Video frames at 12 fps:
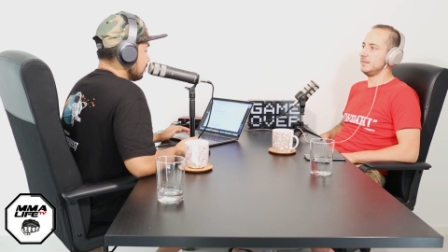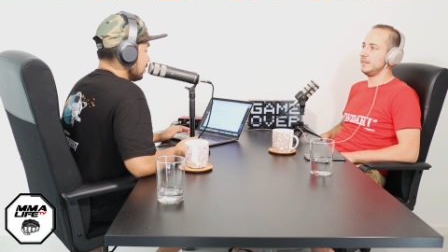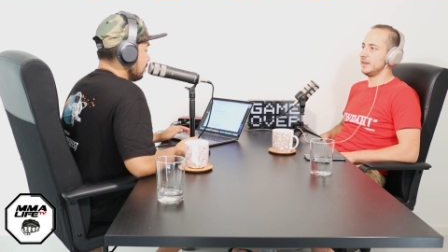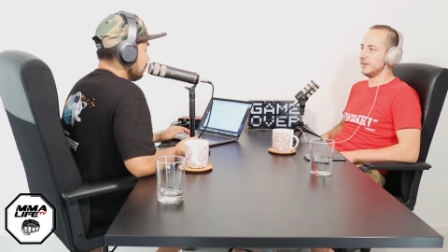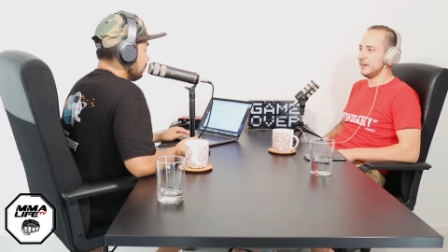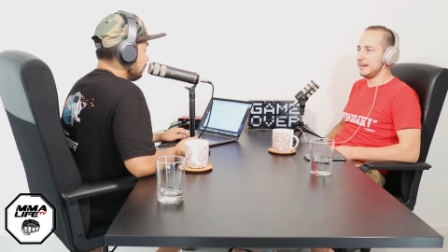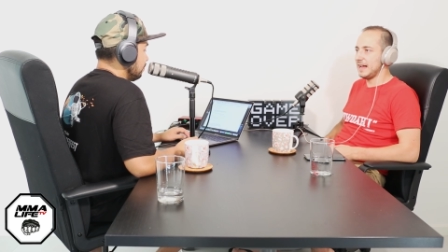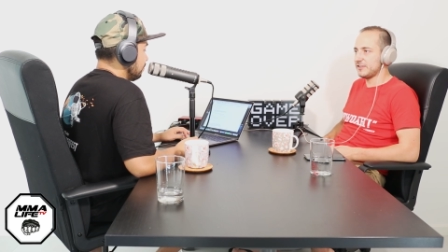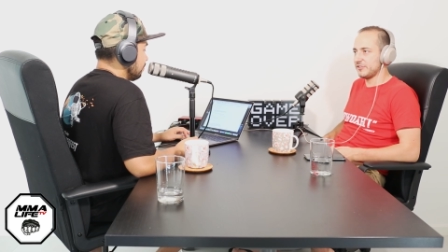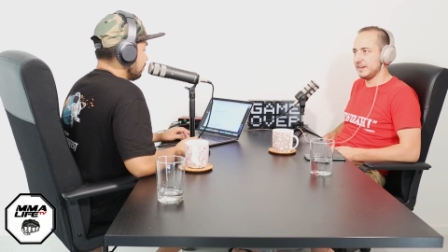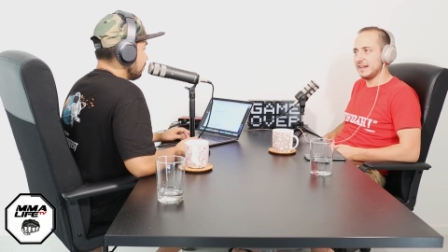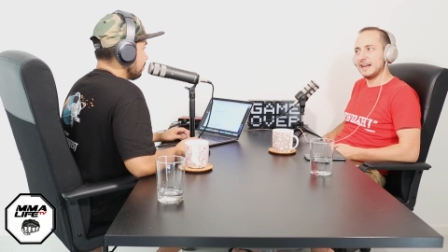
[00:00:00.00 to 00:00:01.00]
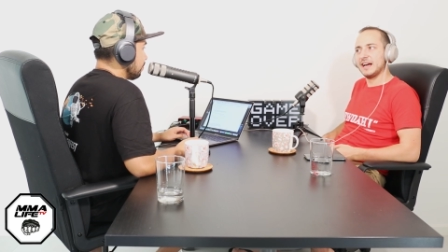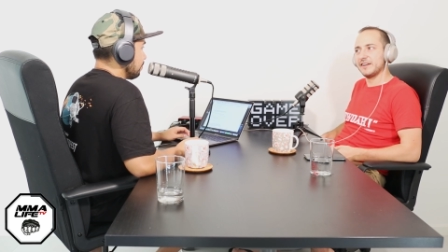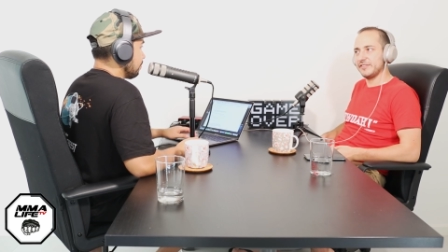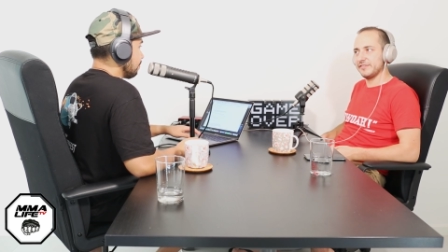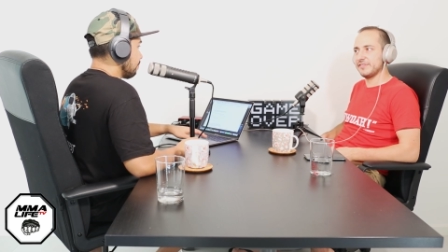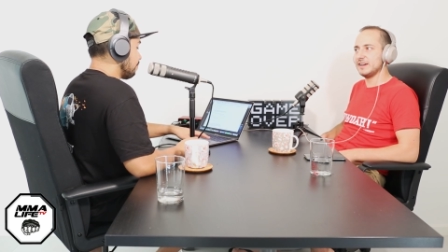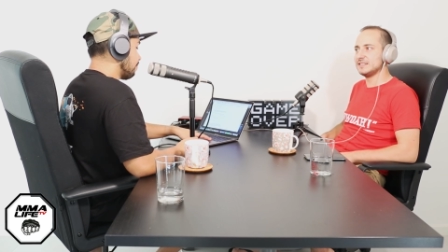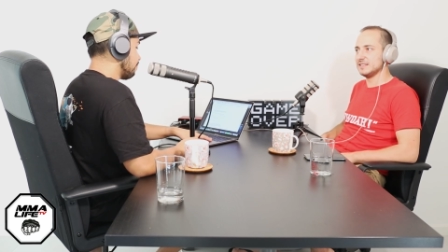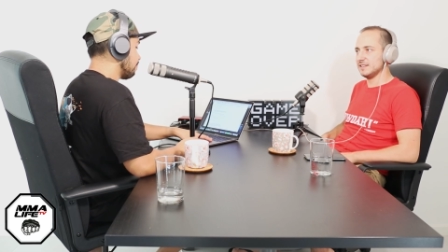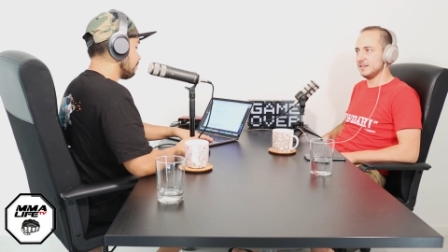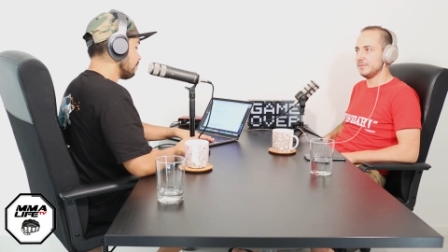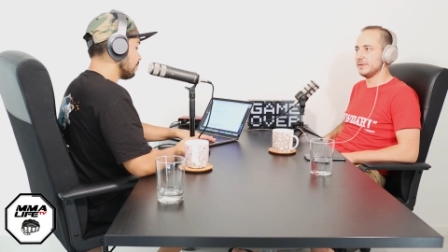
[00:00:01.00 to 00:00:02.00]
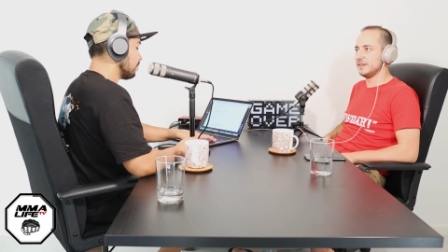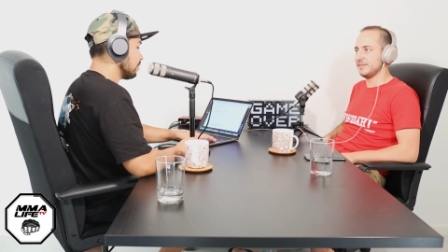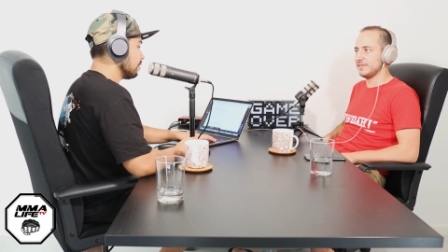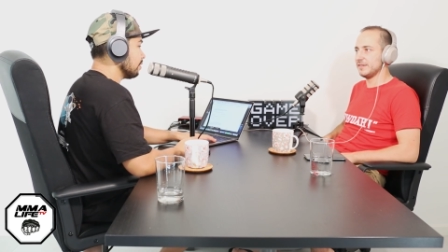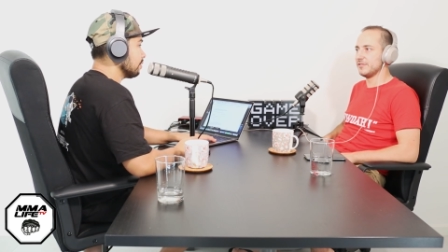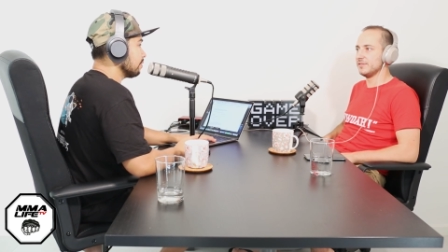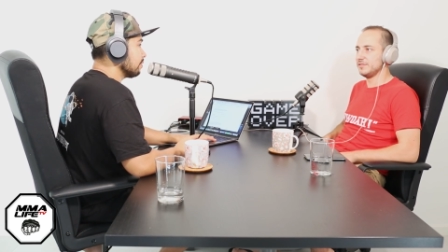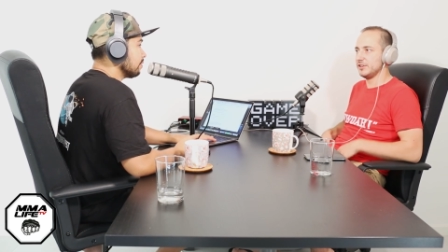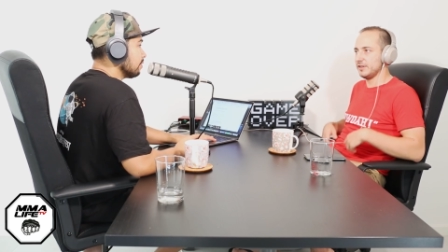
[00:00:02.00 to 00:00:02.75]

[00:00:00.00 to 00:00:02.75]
Yep. You're going to naturally get out of your face a little bit if they've got,